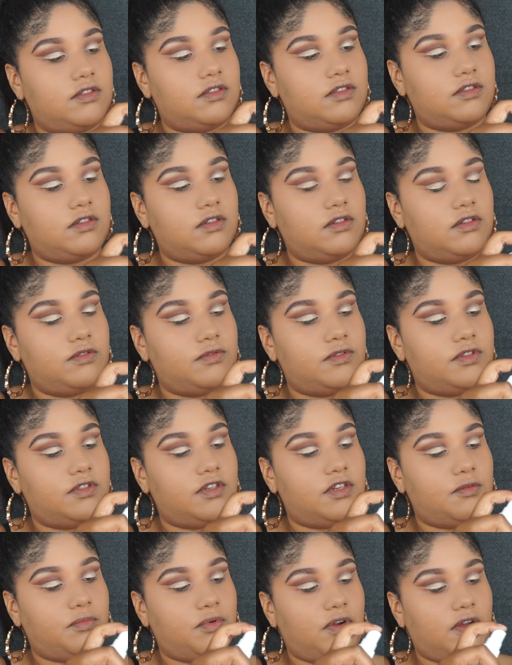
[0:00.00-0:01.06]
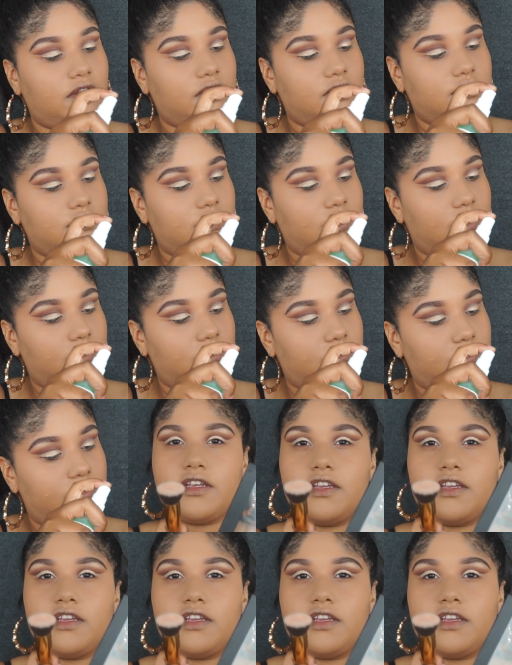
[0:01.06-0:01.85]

just to loosen the product up.